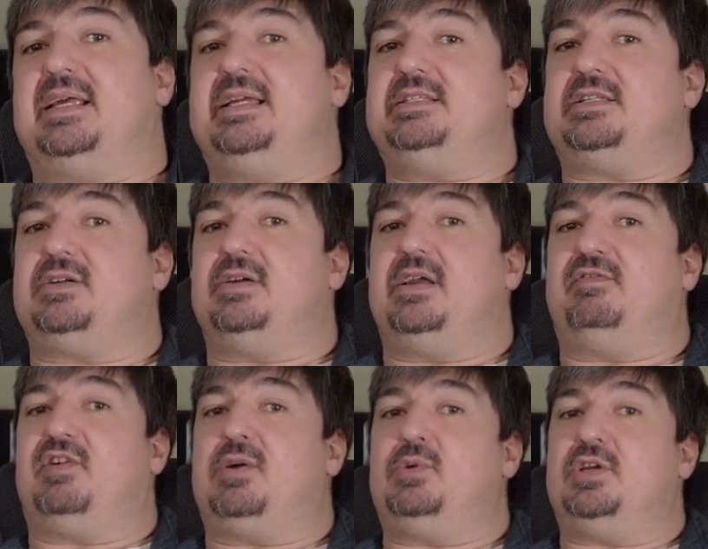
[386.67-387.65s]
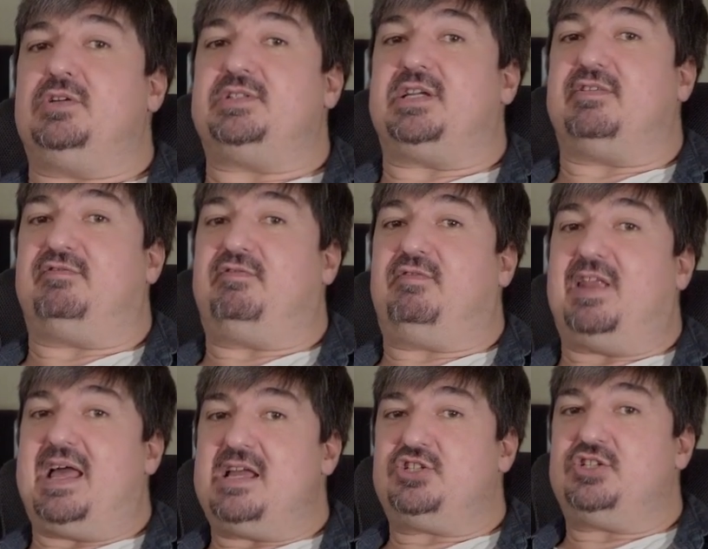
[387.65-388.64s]
easier if I were using a
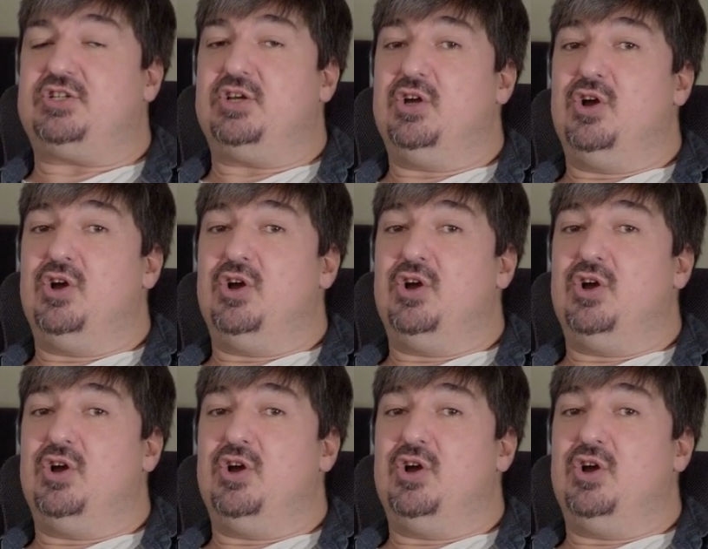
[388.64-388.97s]
flash,